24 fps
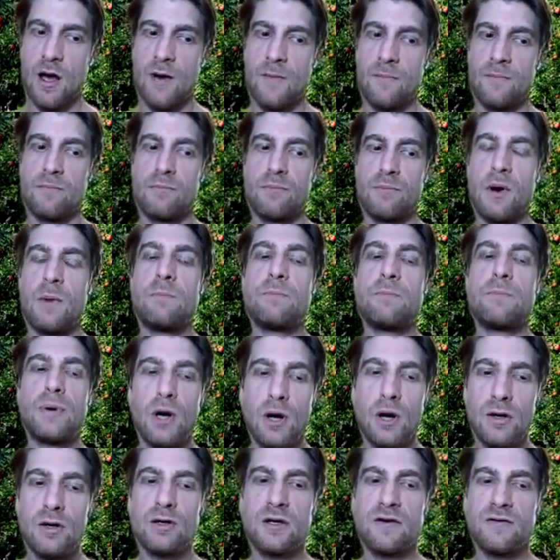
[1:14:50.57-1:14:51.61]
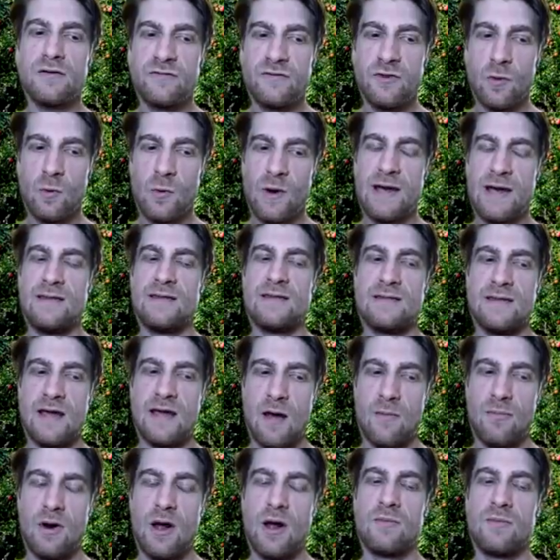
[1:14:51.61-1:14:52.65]
But part of the way that
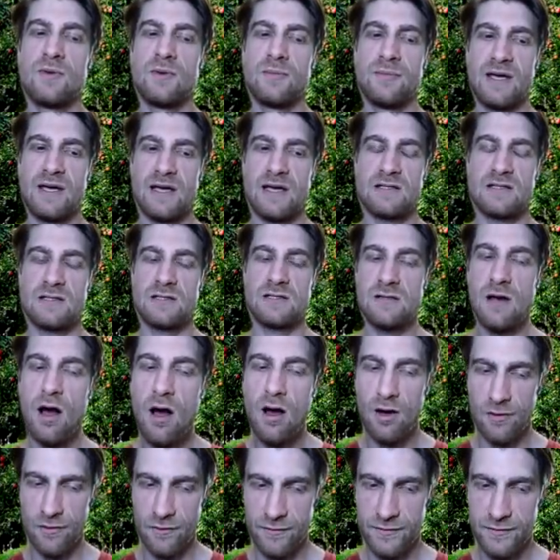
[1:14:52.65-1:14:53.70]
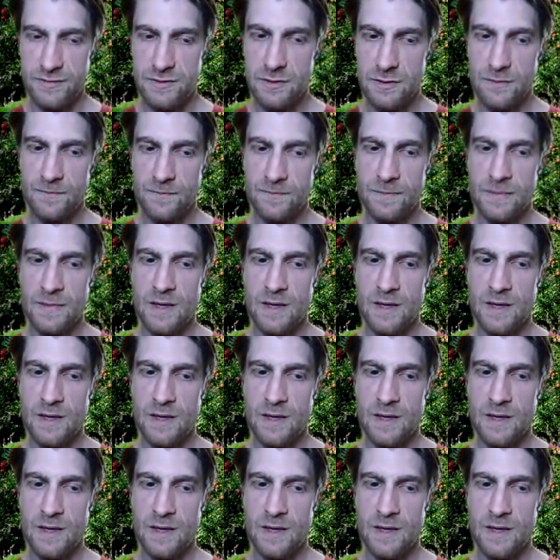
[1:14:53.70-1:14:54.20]
that problem gets solved